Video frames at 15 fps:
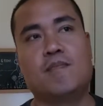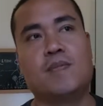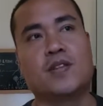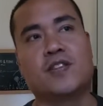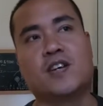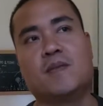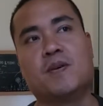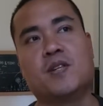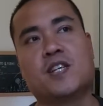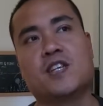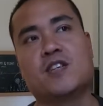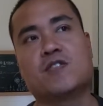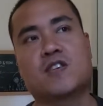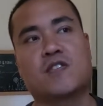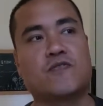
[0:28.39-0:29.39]
But
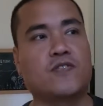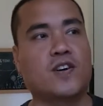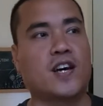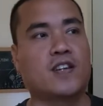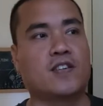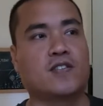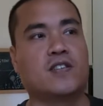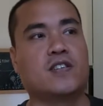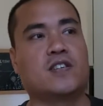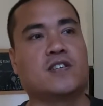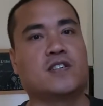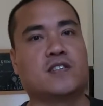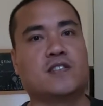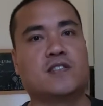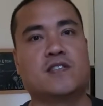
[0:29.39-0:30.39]
normally you can find on
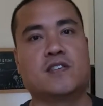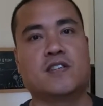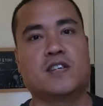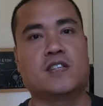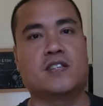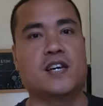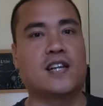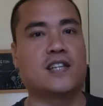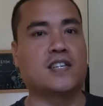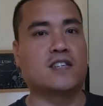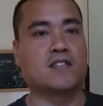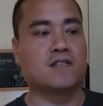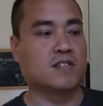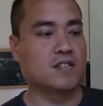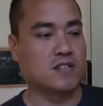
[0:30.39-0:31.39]
the
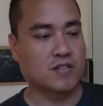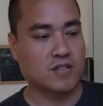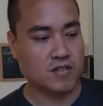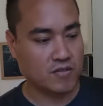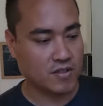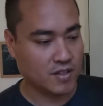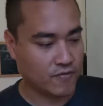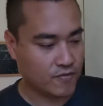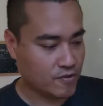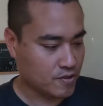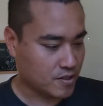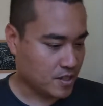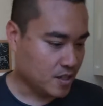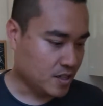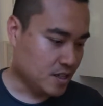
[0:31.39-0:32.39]
Italian uh, street
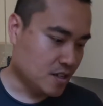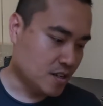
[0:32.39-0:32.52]
food